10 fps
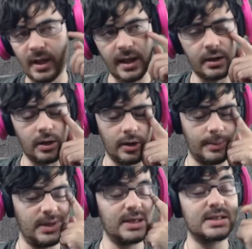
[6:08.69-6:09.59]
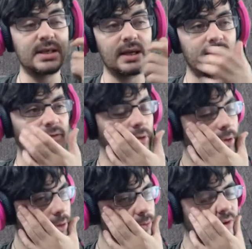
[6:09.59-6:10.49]
I mean, it's kind of
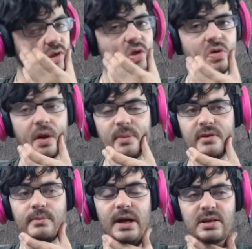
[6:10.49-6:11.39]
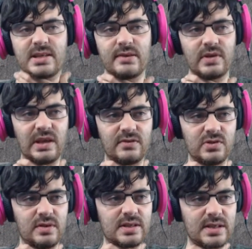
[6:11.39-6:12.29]
fluid. It's still, I mean, Miner's Haven
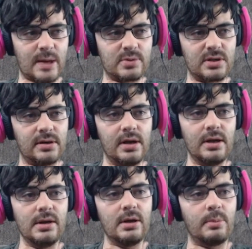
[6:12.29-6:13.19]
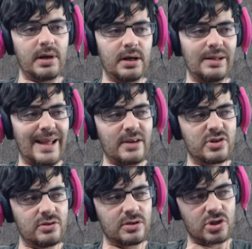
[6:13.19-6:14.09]
gives you this option, but it
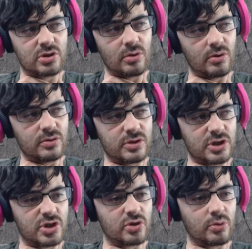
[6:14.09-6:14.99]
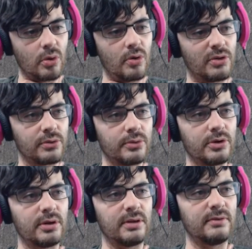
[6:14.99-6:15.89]
allows you to scroll through
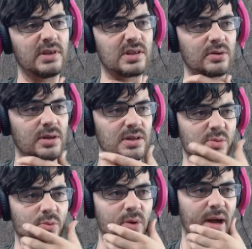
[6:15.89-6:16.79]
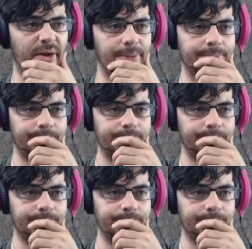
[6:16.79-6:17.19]
your inventory as well.